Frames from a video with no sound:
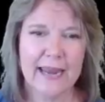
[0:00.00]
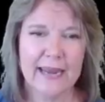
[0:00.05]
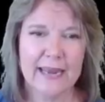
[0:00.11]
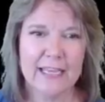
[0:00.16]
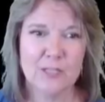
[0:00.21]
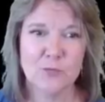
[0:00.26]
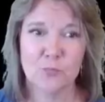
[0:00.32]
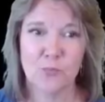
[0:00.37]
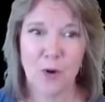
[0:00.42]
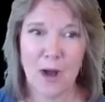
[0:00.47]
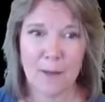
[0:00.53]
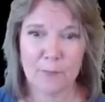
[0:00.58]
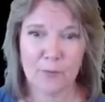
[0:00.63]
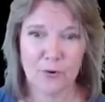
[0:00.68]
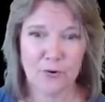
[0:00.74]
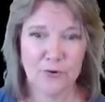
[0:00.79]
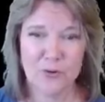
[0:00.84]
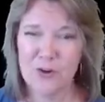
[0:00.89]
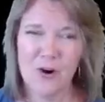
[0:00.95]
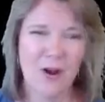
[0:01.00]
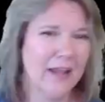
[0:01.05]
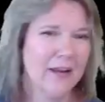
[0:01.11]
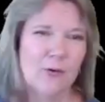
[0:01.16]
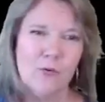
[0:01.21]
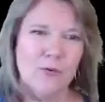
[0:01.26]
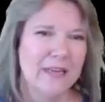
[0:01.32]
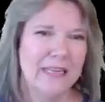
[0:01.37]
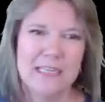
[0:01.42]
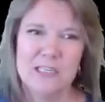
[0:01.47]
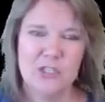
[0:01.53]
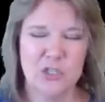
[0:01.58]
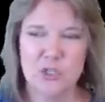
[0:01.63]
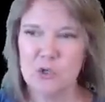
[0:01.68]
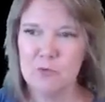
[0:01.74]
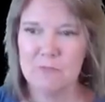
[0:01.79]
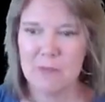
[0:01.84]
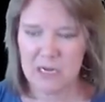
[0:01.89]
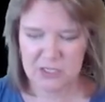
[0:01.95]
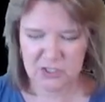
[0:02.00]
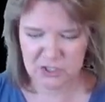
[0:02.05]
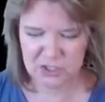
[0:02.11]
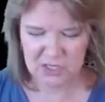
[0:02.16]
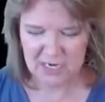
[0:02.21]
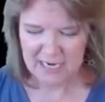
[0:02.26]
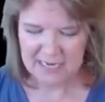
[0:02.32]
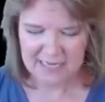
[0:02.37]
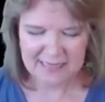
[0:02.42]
is proper. You know, I don't need too much.